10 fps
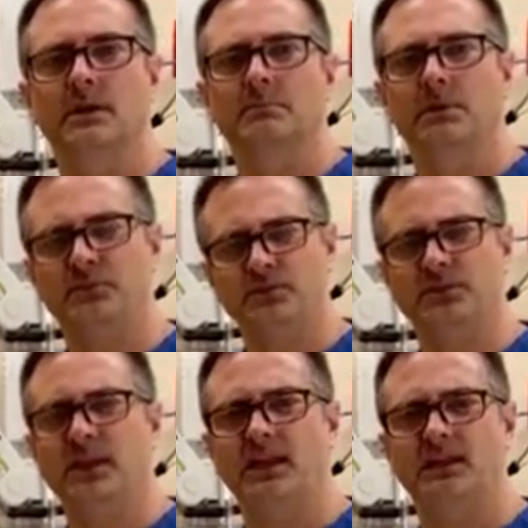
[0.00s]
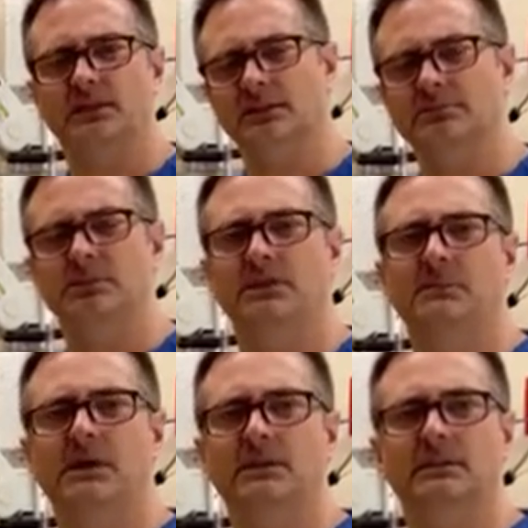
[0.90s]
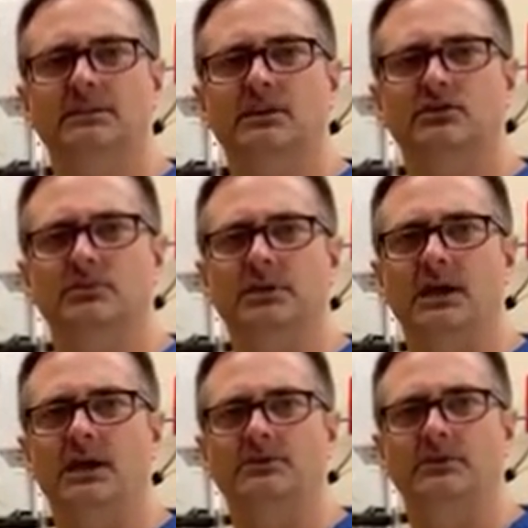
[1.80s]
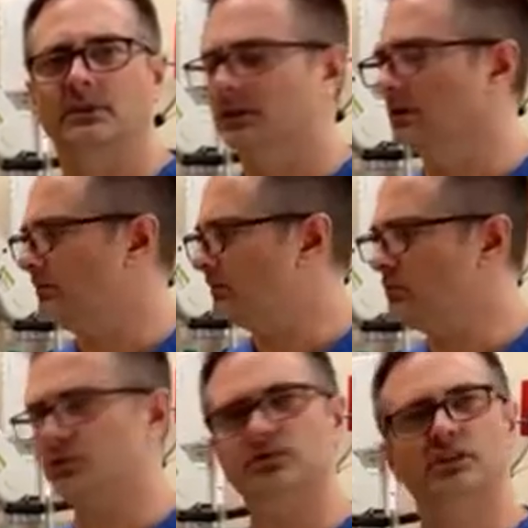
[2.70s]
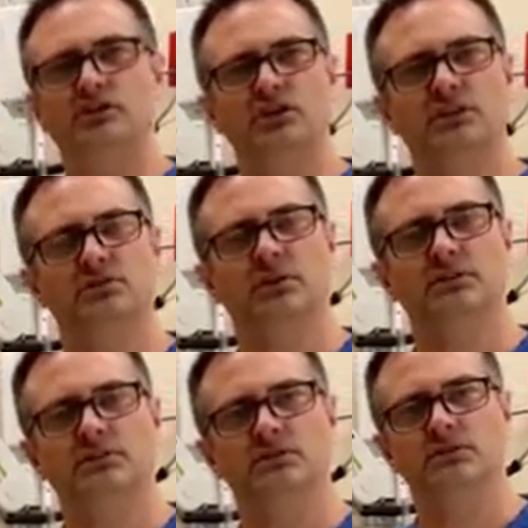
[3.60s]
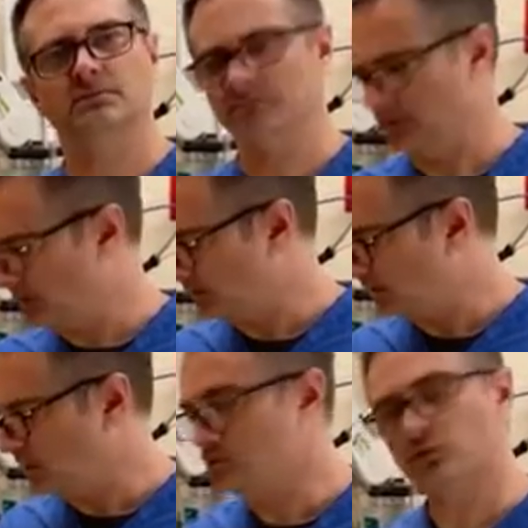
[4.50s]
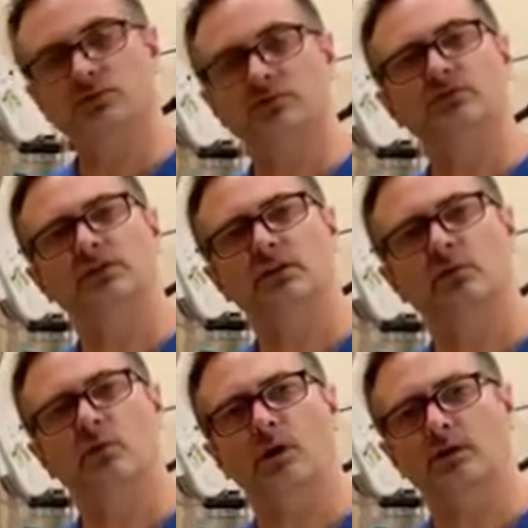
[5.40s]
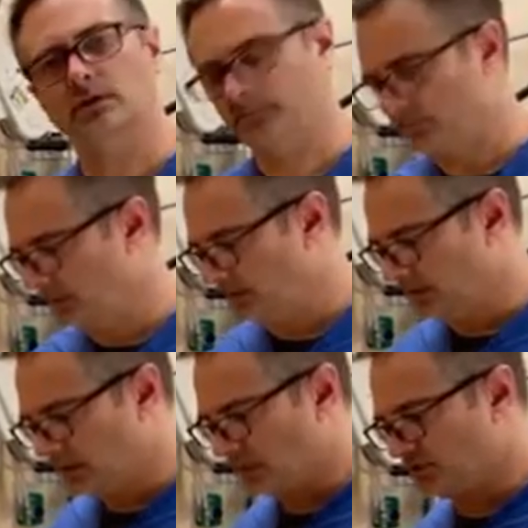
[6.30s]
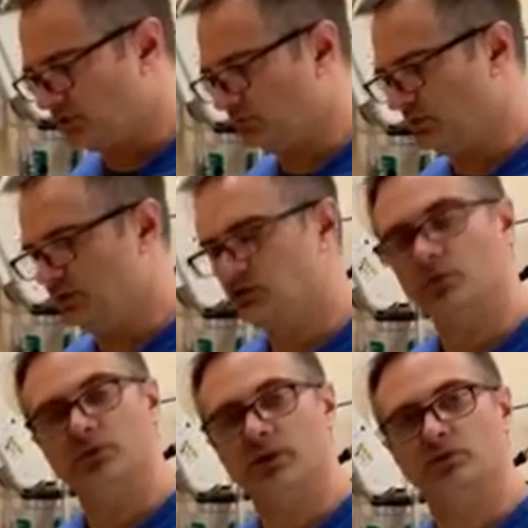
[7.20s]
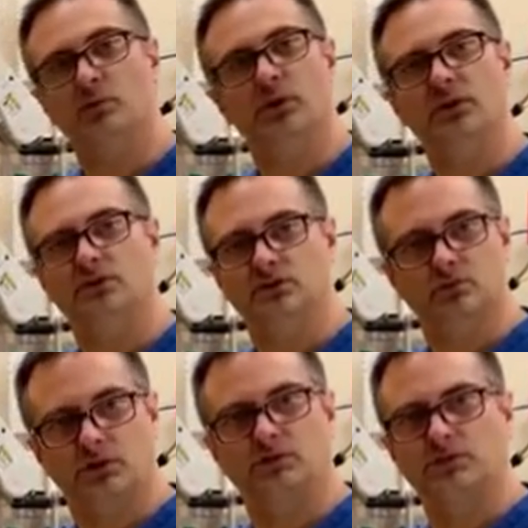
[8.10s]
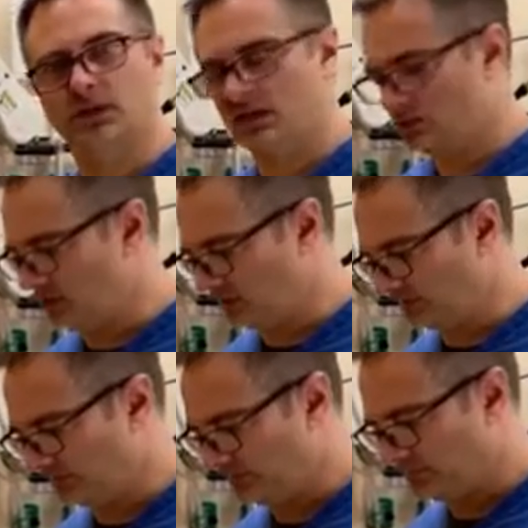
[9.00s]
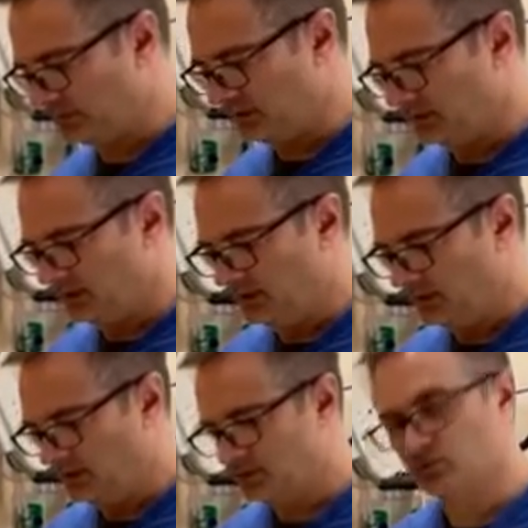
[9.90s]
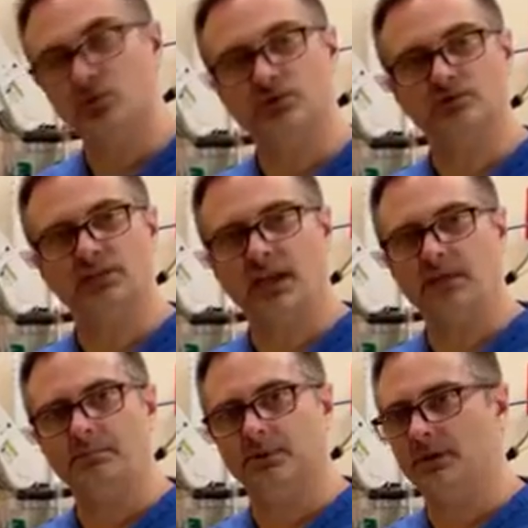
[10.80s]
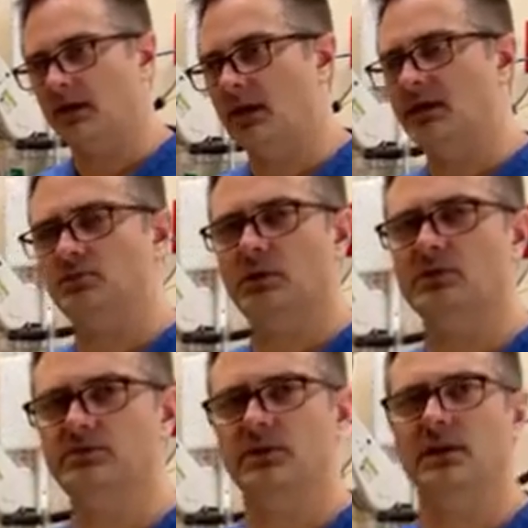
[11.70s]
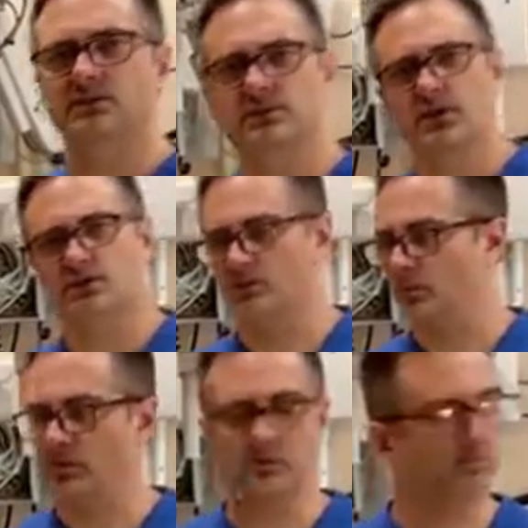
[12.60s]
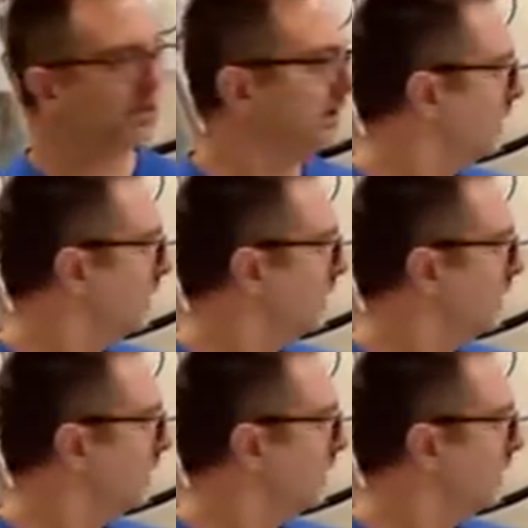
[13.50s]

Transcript: But for today, let's begin by collecting our supplies. We'll of course need our chest drain system, a source of sterile water, a syringe with a 20 or 22 gauge needle, a source of tape, as well as suction, whether it be